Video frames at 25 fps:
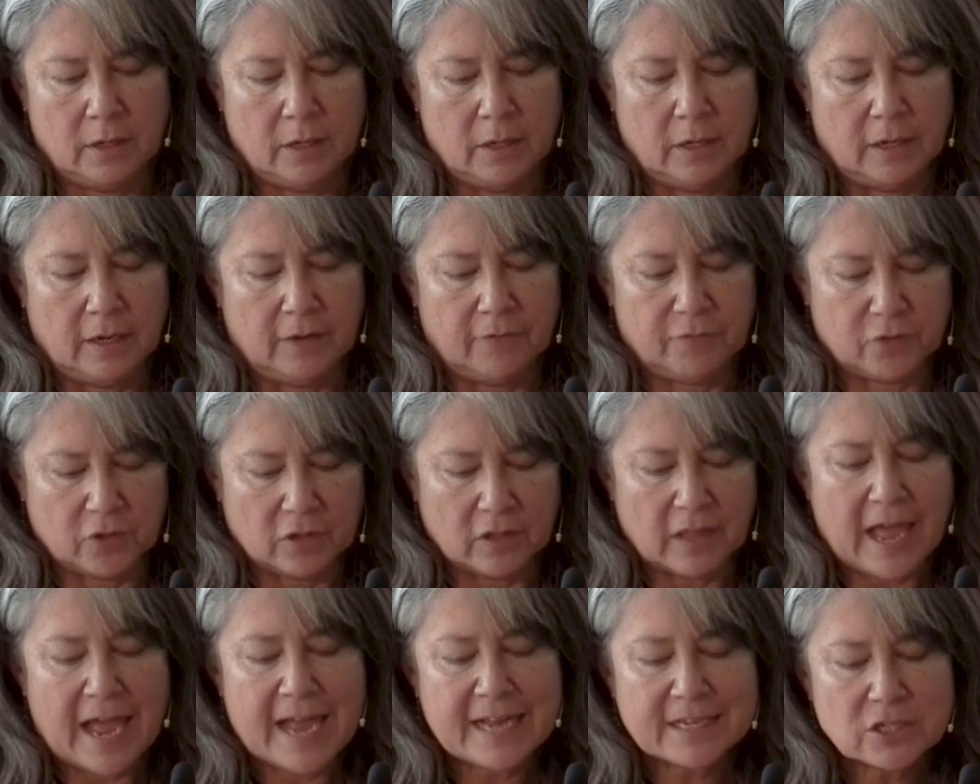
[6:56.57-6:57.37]
If the
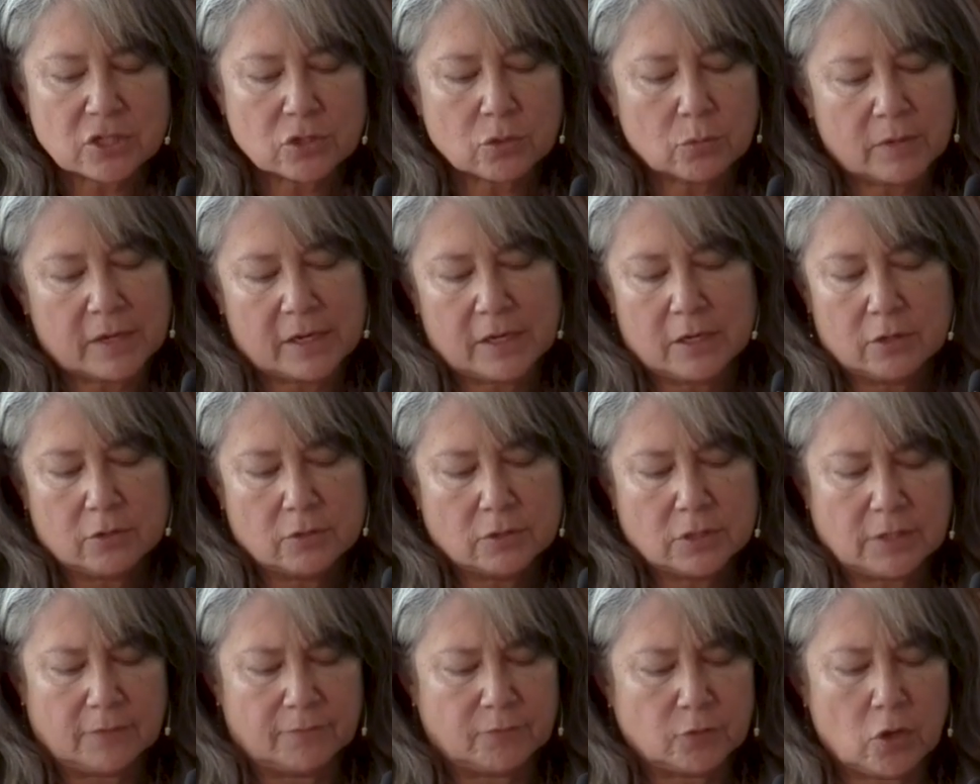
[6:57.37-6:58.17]
last 3
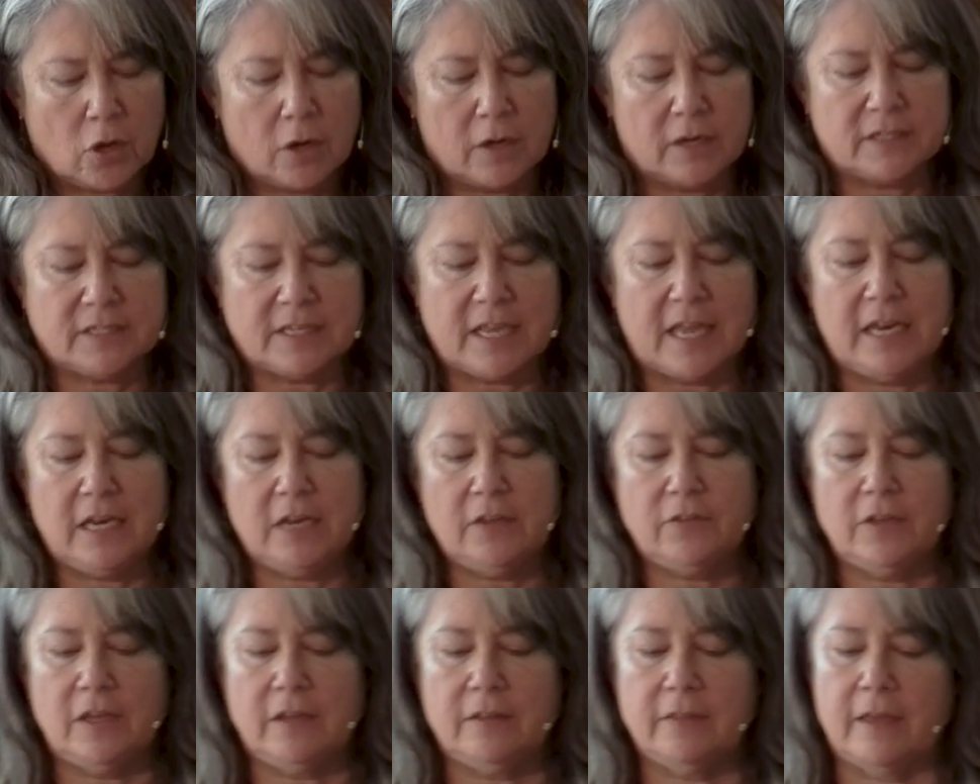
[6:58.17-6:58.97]
years have taught us
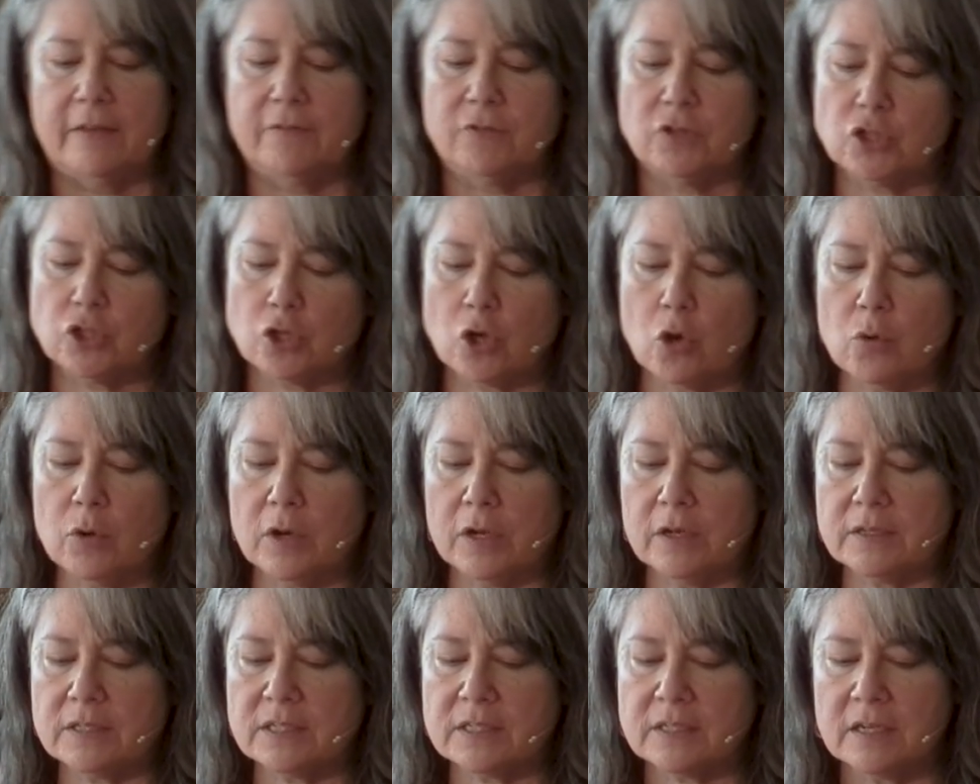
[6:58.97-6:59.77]
anything, they've shown
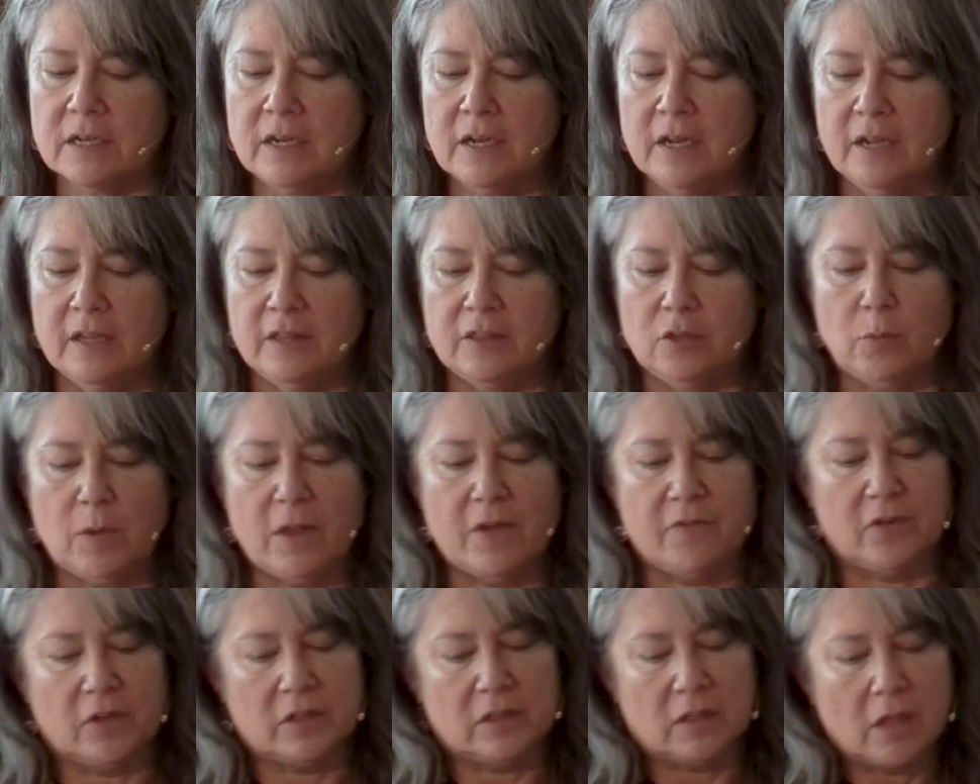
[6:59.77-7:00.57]
us that we
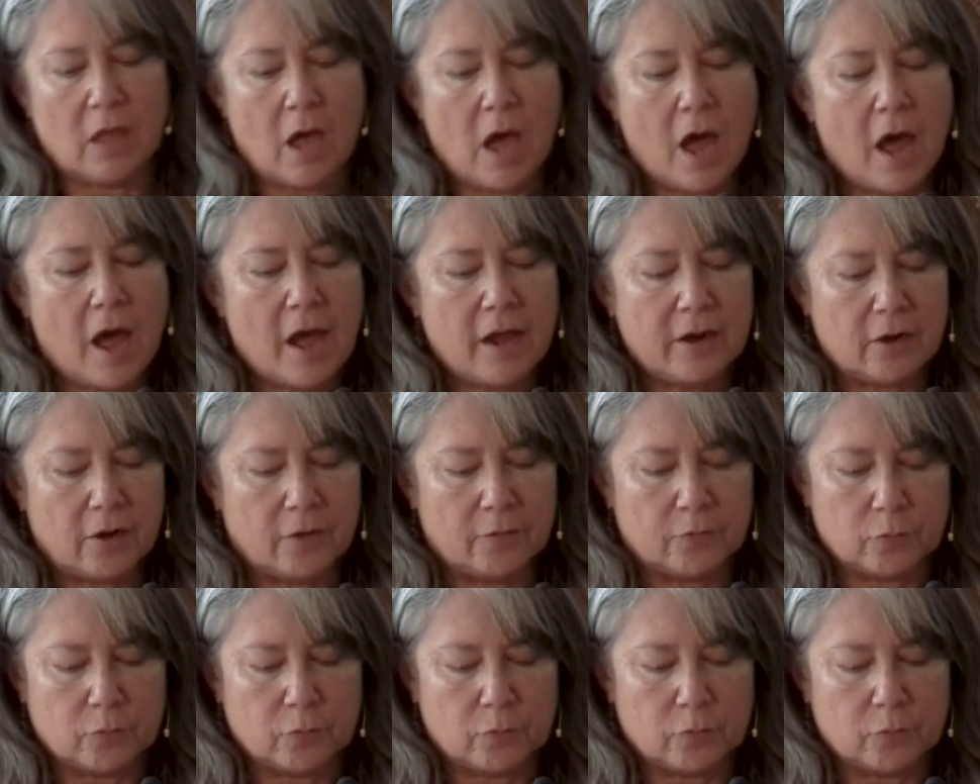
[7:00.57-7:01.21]
have a lot of